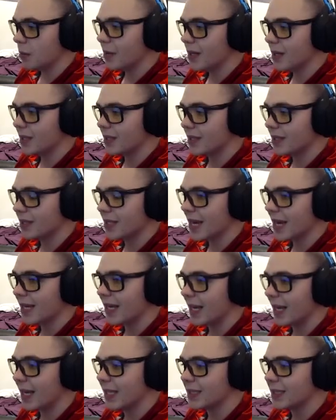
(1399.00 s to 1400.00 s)
So it's going to be a
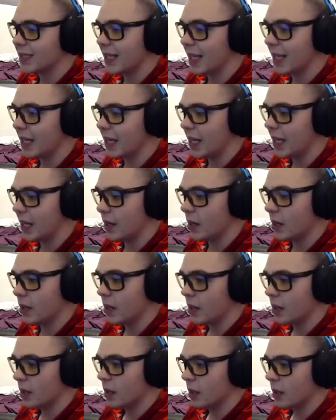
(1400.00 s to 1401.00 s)
2nd and 10
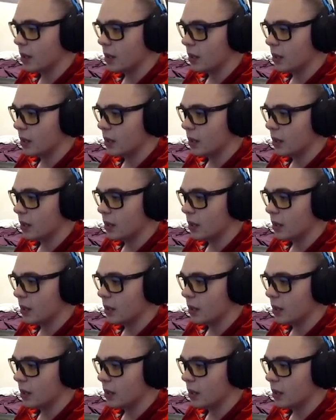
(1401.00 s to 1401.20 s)
here.